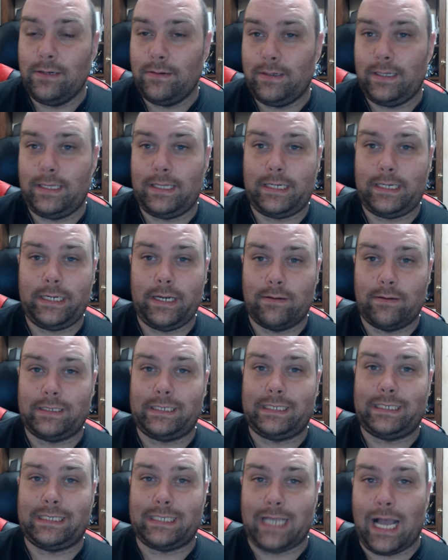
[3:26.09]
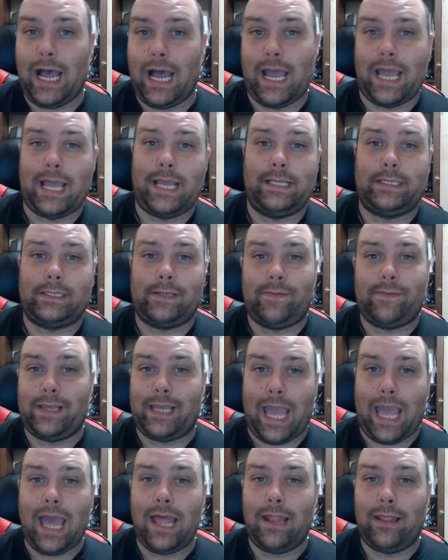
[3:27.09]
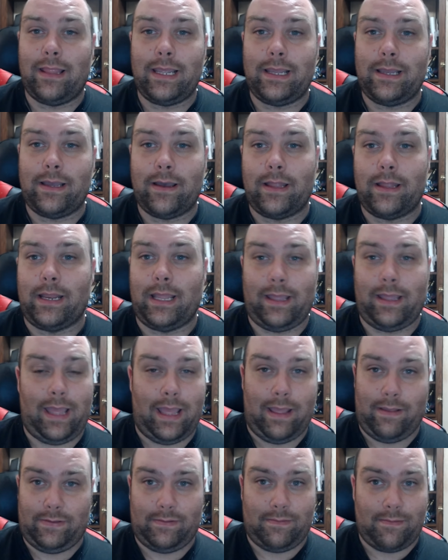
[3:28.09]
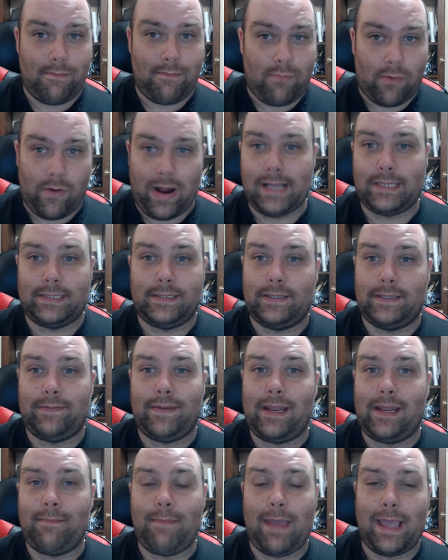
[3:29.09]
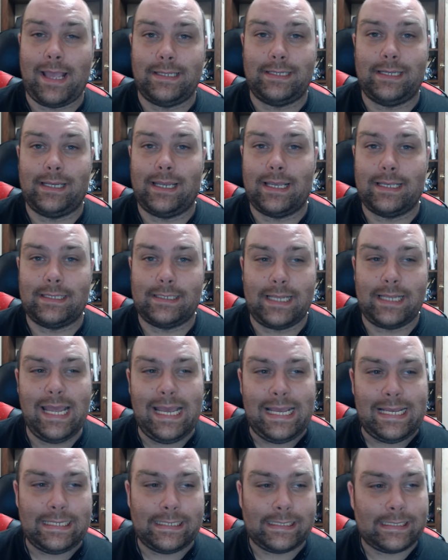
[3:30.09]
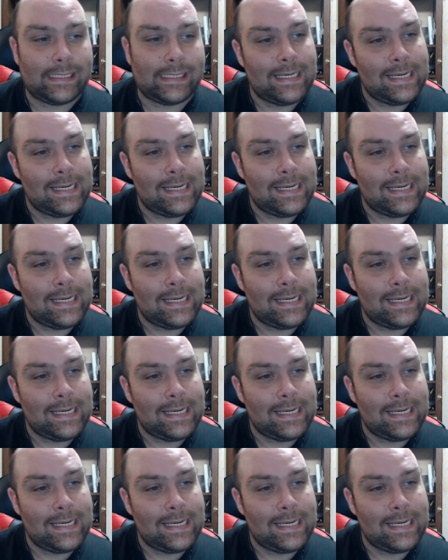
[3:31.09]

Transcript: Due to the sheer size of the Gatling gun, as impressive and amazing as it is,